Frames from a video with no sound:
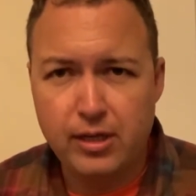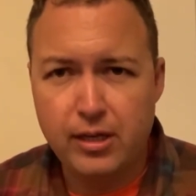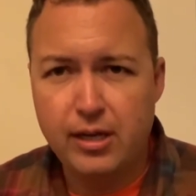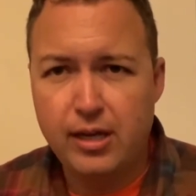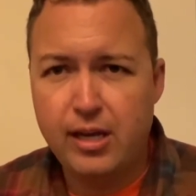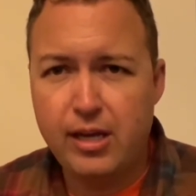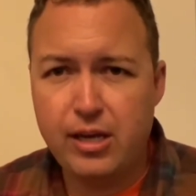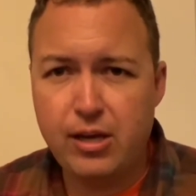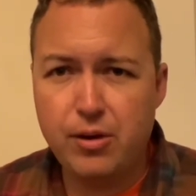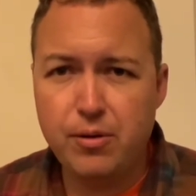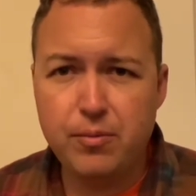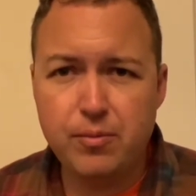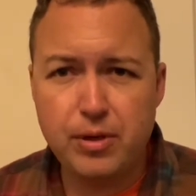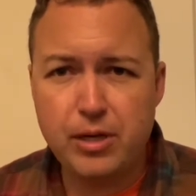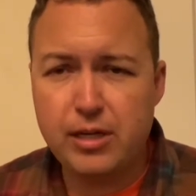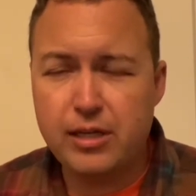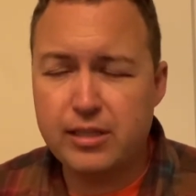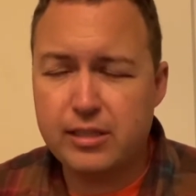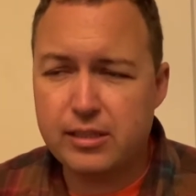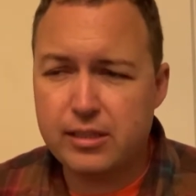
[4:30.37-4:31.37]
He,
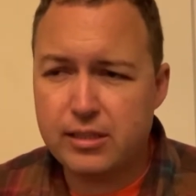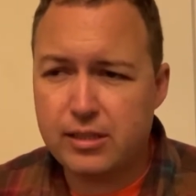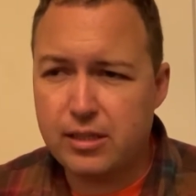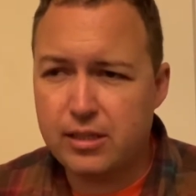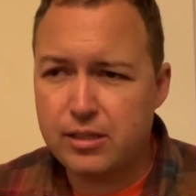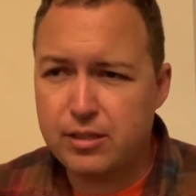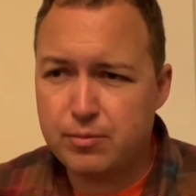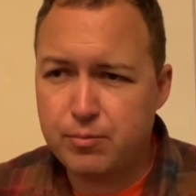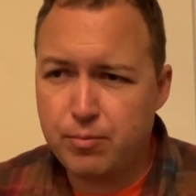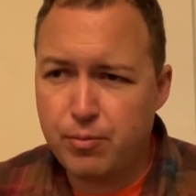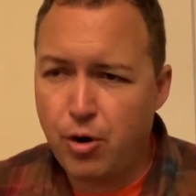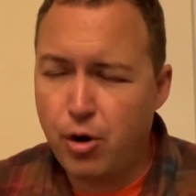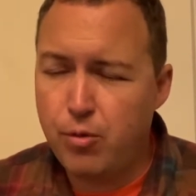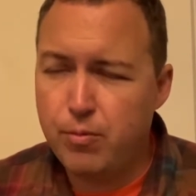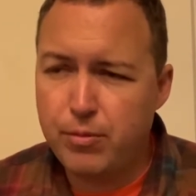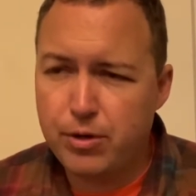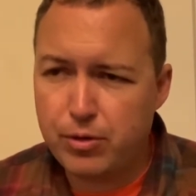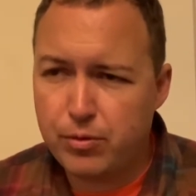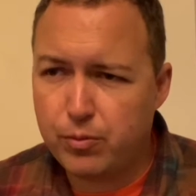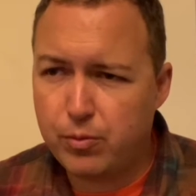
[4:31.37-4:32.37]
it's this
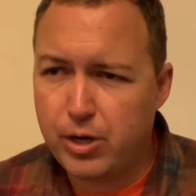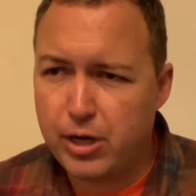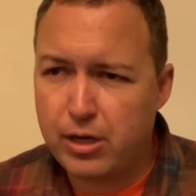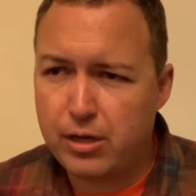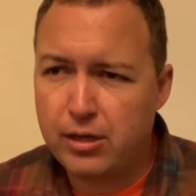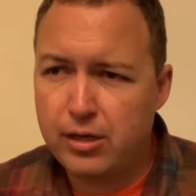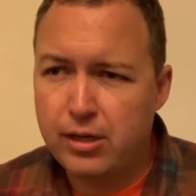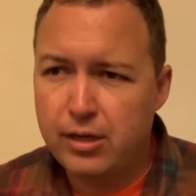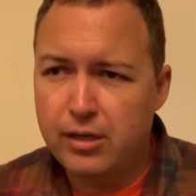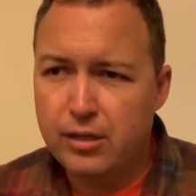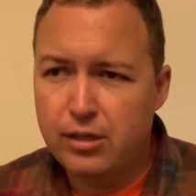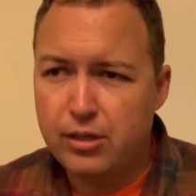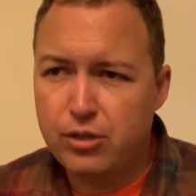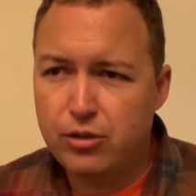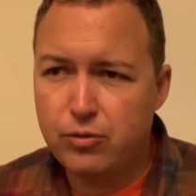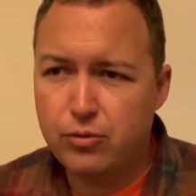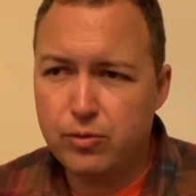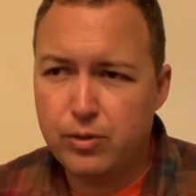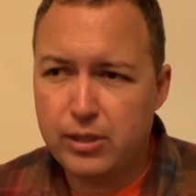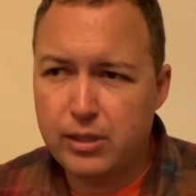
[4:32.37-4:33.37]
moment where you
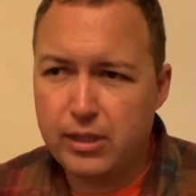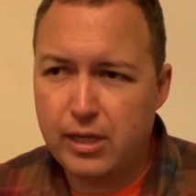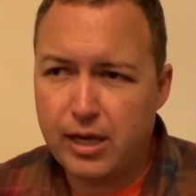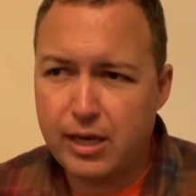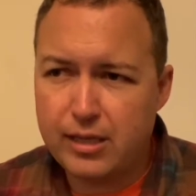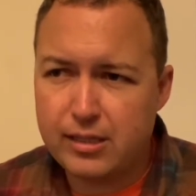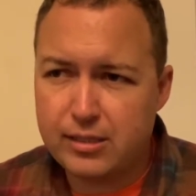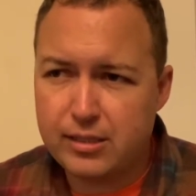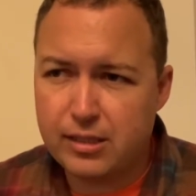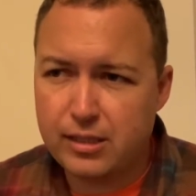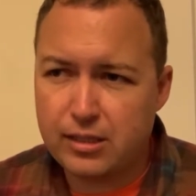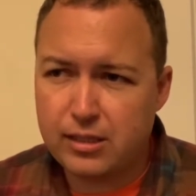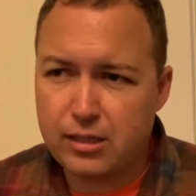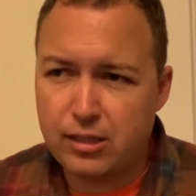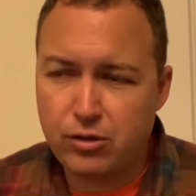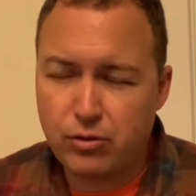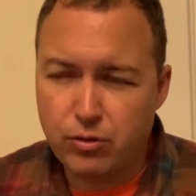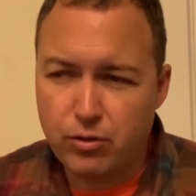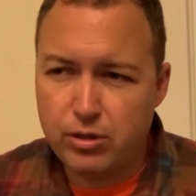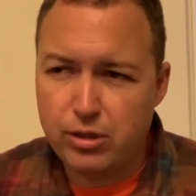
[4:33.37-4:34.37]
realize that in
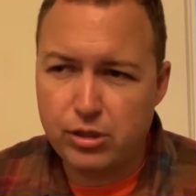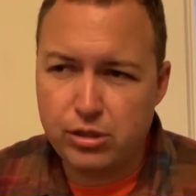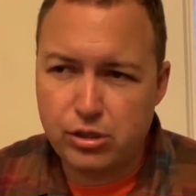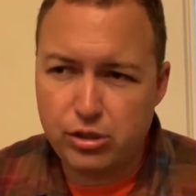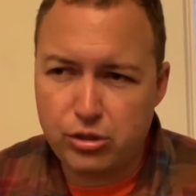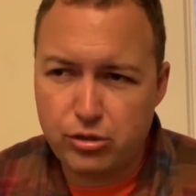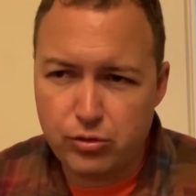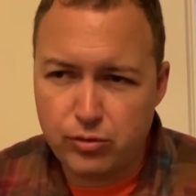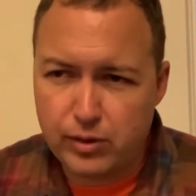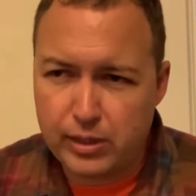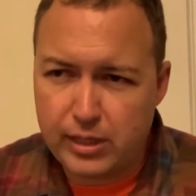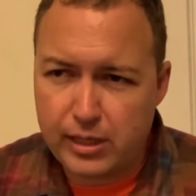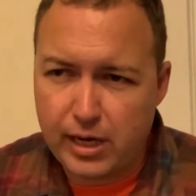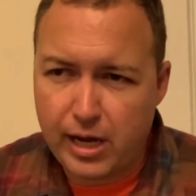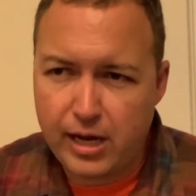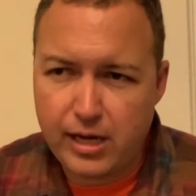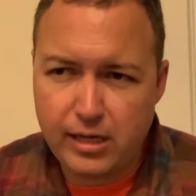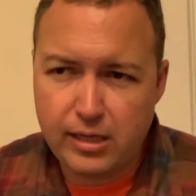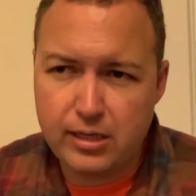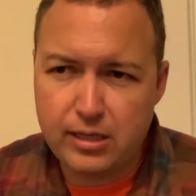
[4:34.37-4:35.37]
order to do a
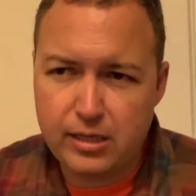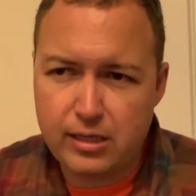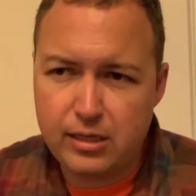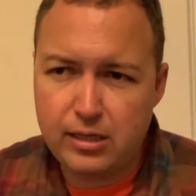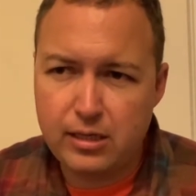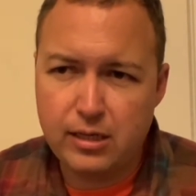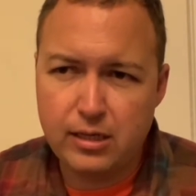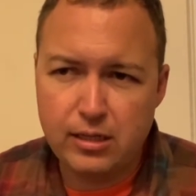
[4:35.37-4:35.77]
90